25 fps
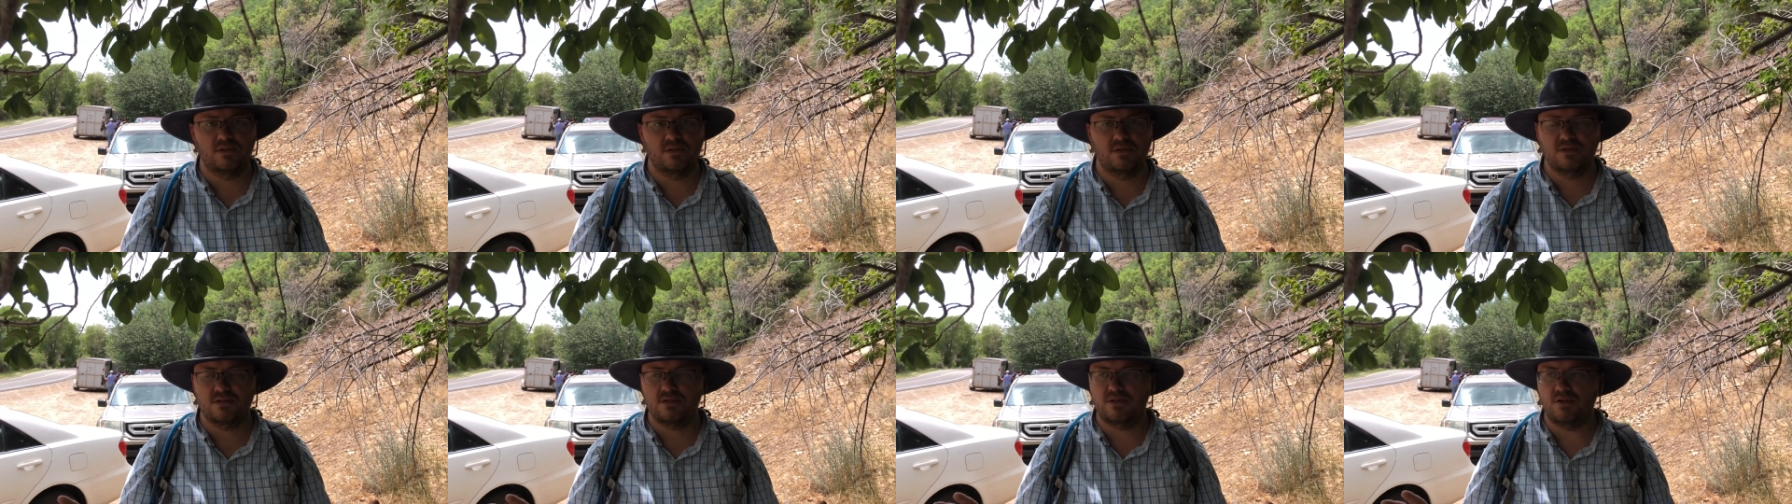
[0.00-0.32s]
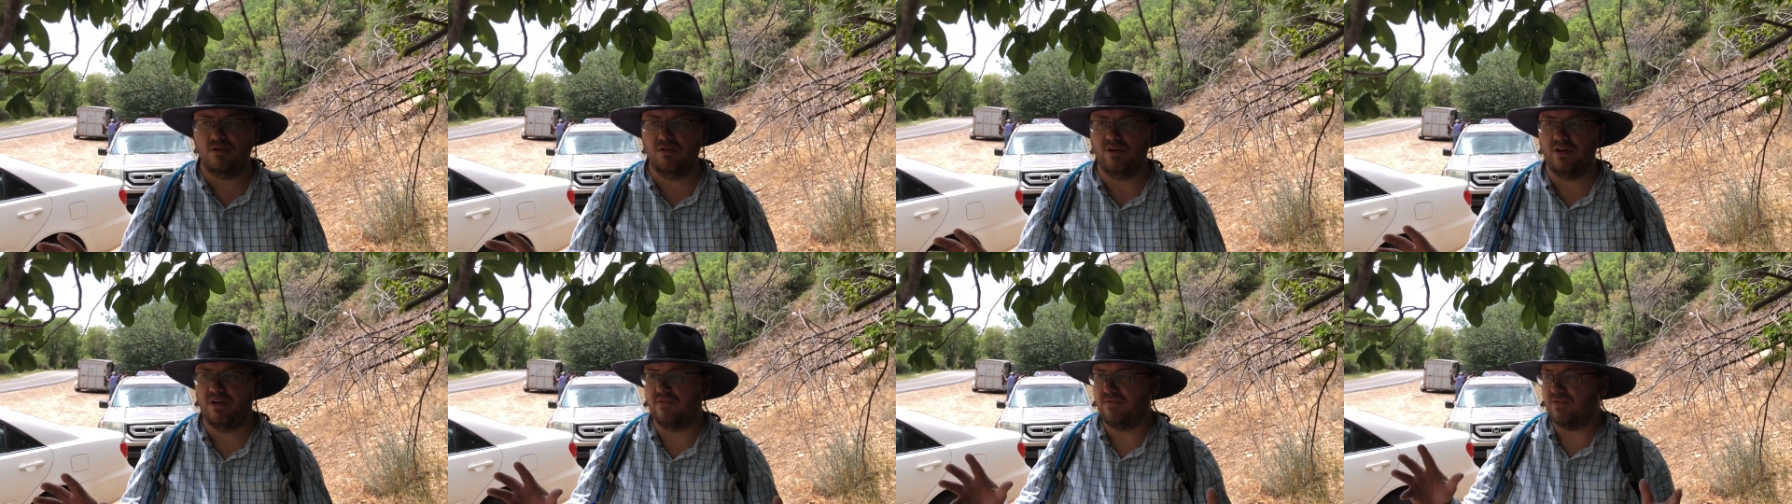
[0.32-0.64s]

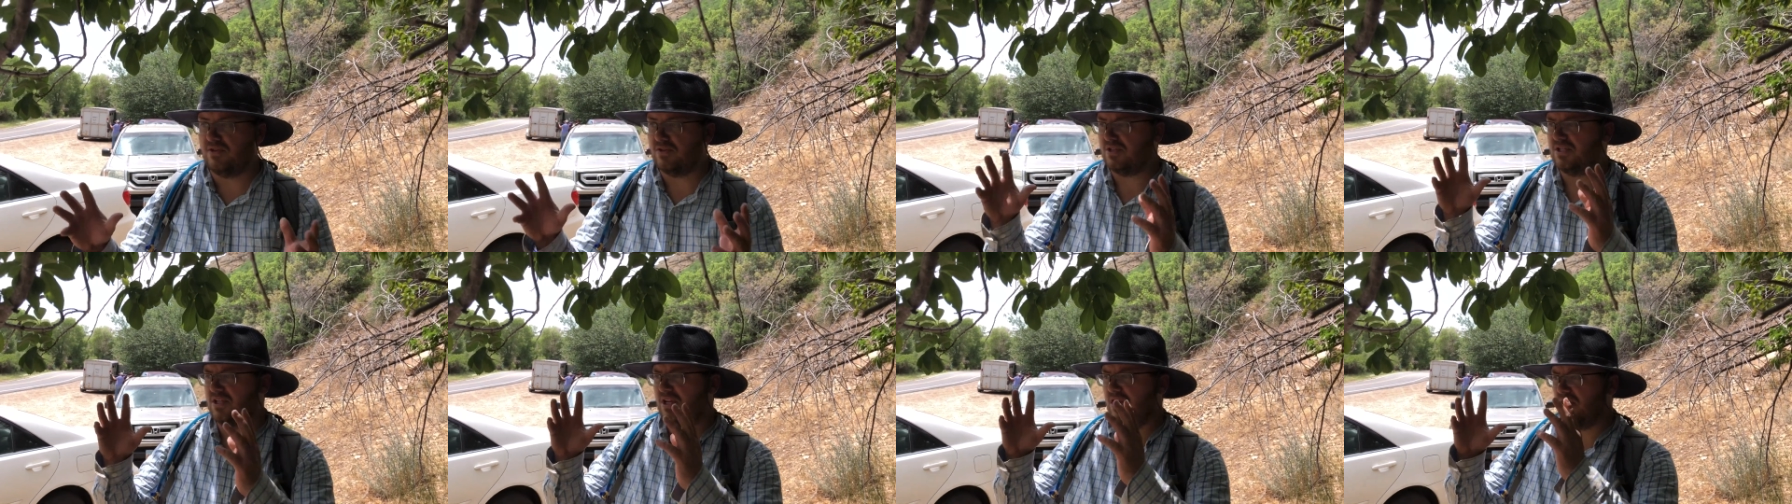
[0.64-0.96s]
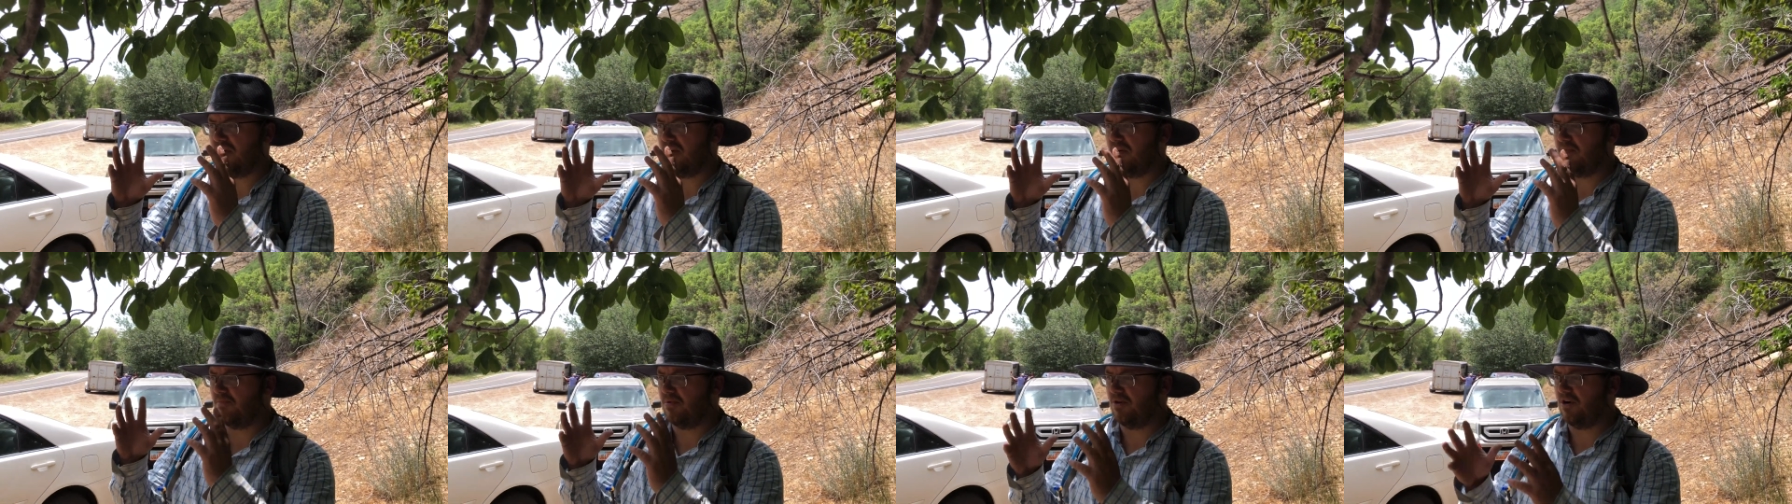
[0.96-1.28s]
So if you see a
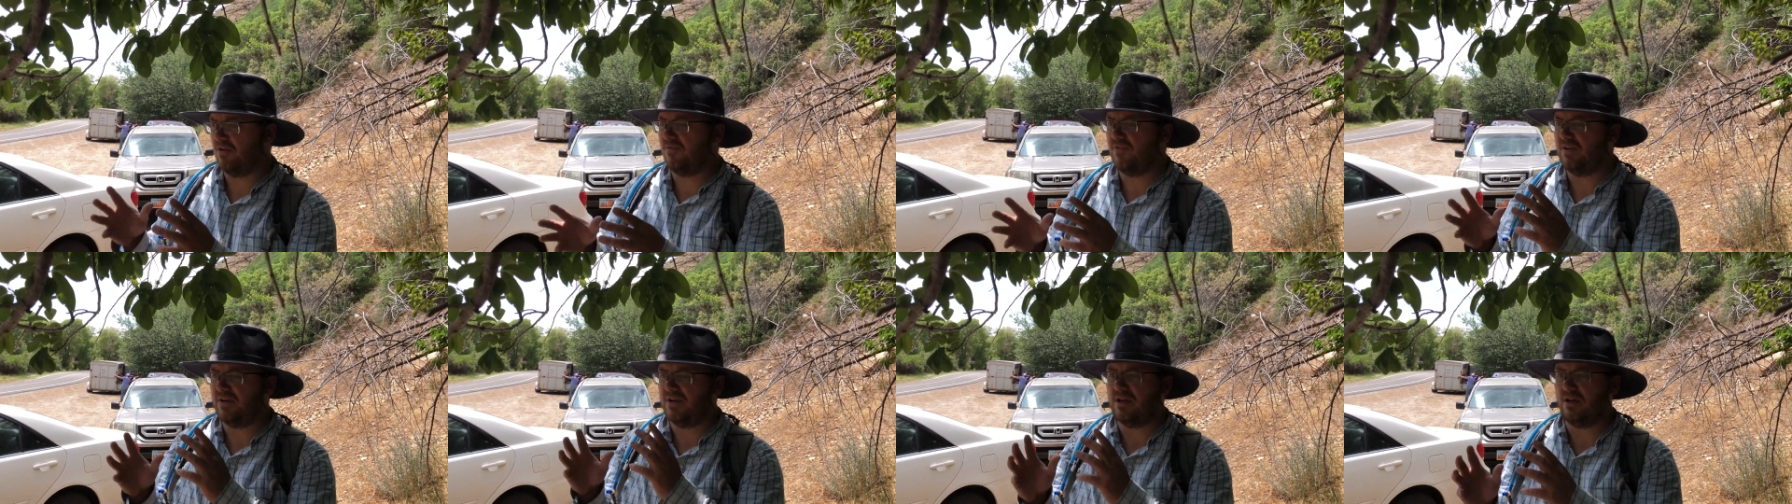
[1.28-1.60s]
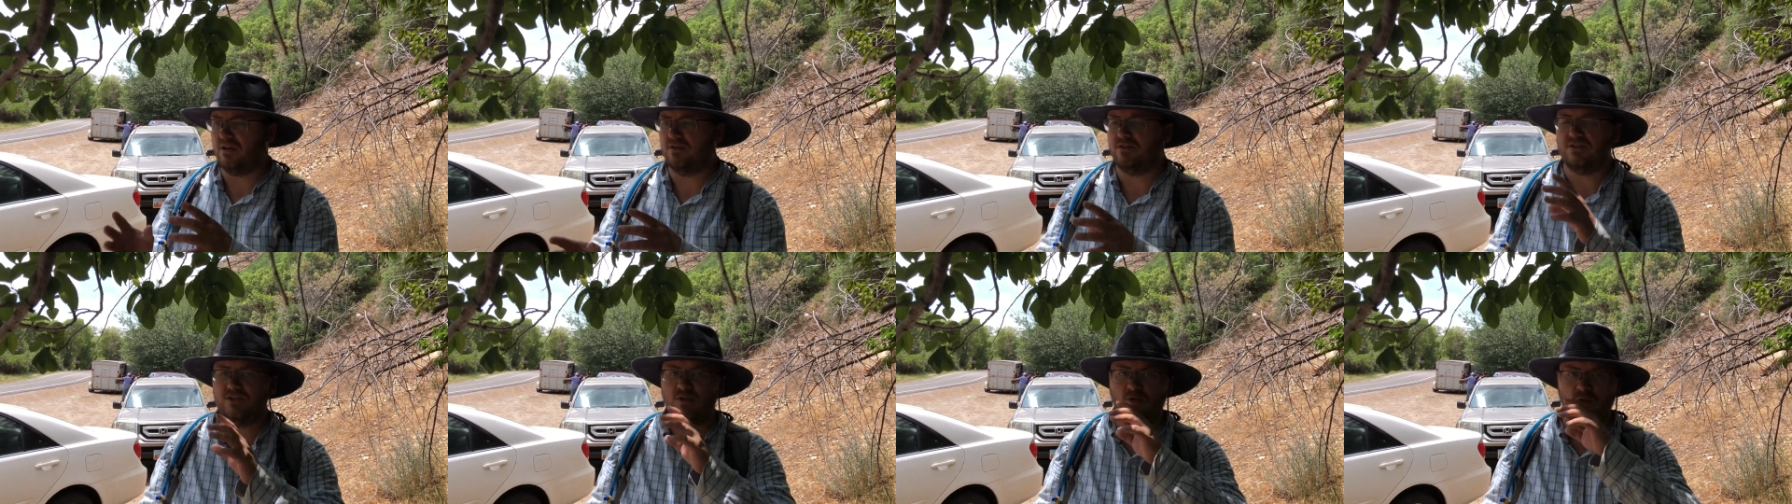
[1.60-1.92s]
perfect
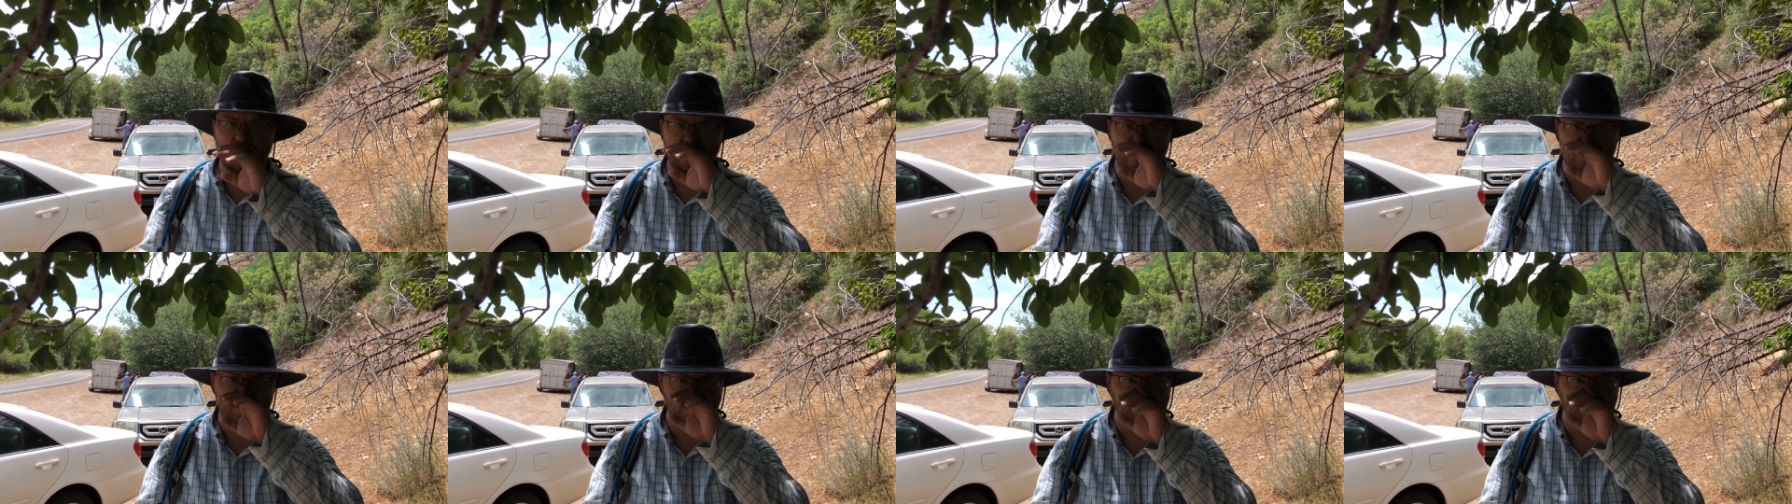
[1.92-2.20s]
colorless quartz